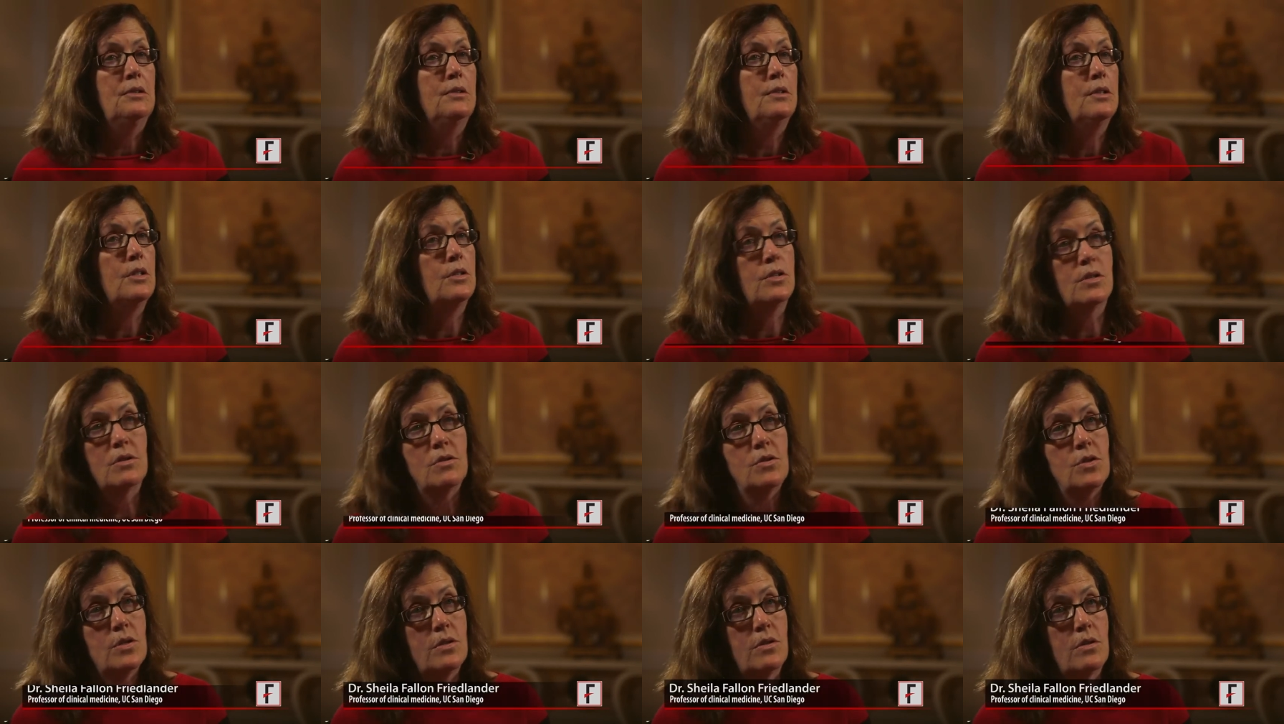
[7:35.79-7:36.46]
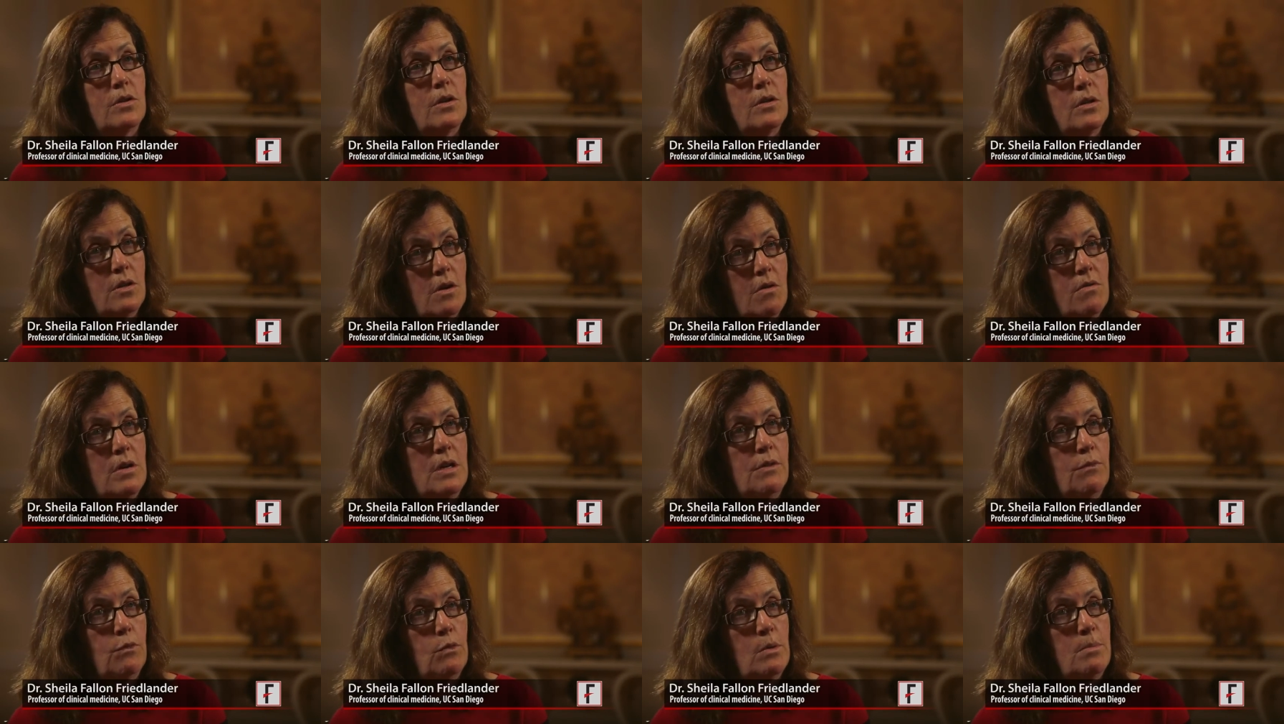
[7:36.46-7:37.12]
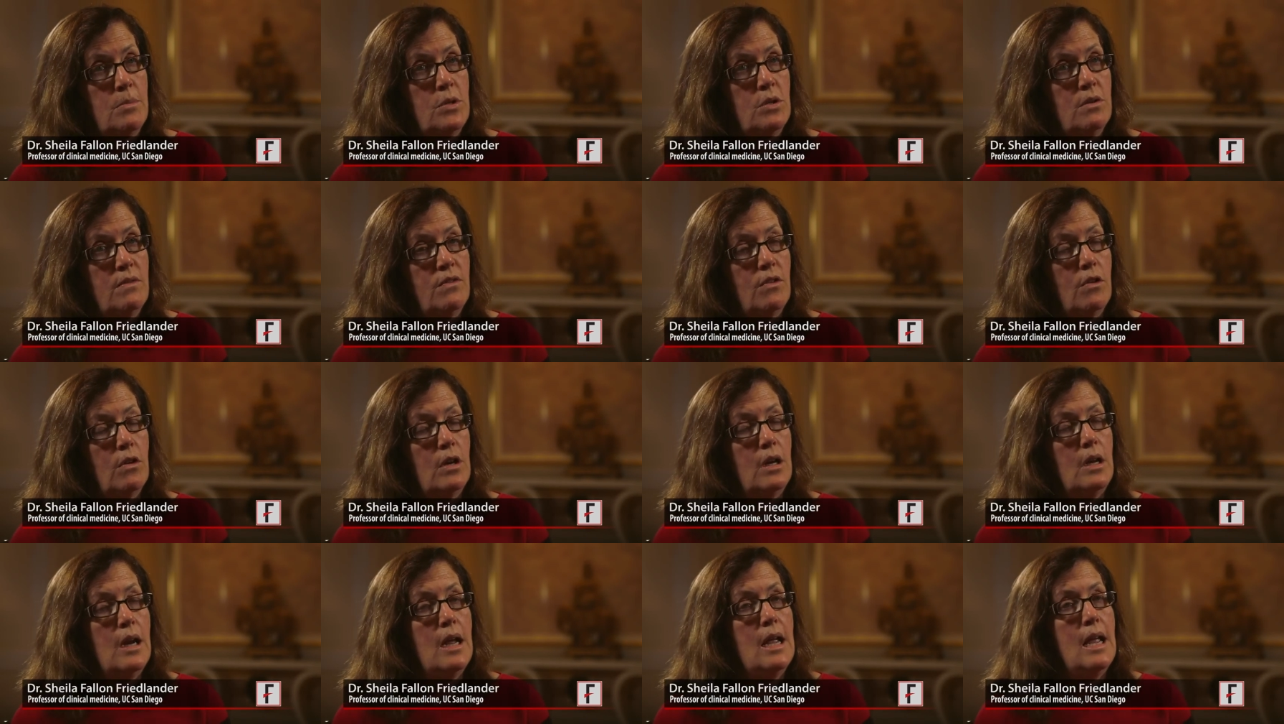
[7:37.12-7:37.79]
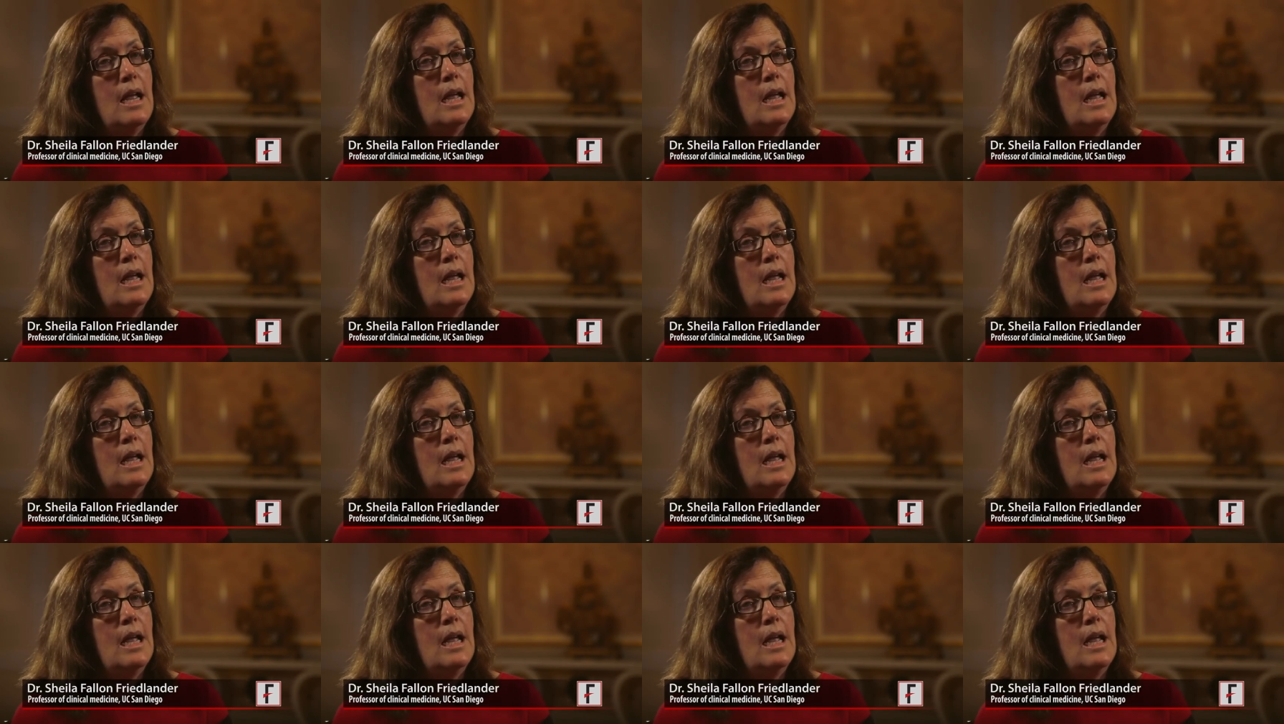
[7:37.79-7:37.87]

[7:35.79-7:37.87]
the surgeons are going to go in and remove it.